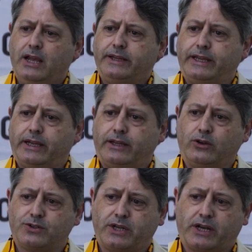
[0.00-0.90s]
The
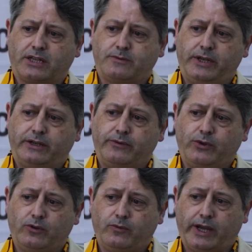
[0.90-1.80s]
dossier has been
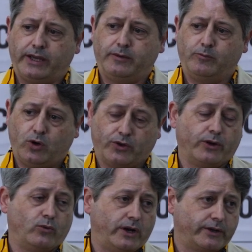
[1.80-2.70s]
reviewed by more
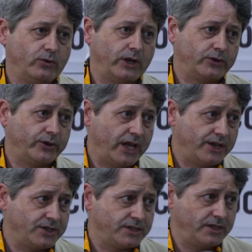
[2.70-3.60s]
than 1 regulatory
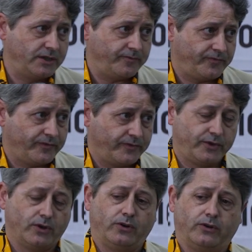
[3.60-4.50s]
agency,
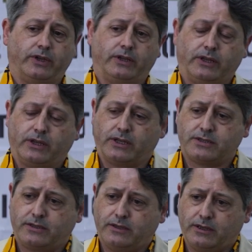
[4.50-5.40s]
so it
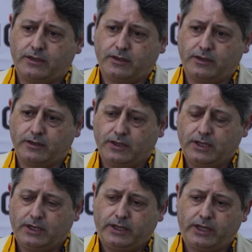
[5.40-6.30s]

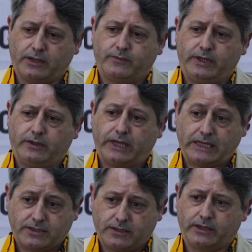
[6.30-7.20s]
has been
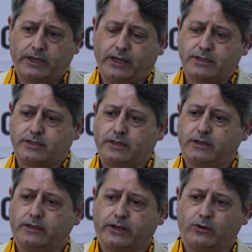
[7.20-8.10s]
tested against
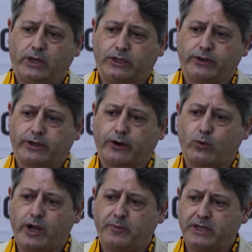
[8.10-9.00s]
the regulatory
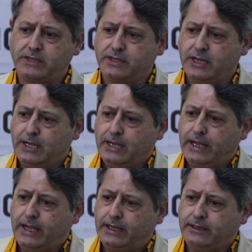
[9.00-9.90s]
requirements.
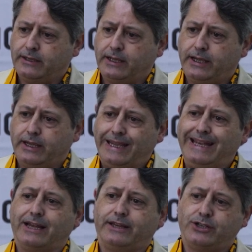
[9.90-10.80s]
And
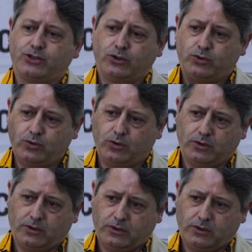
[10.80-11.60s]
in addition to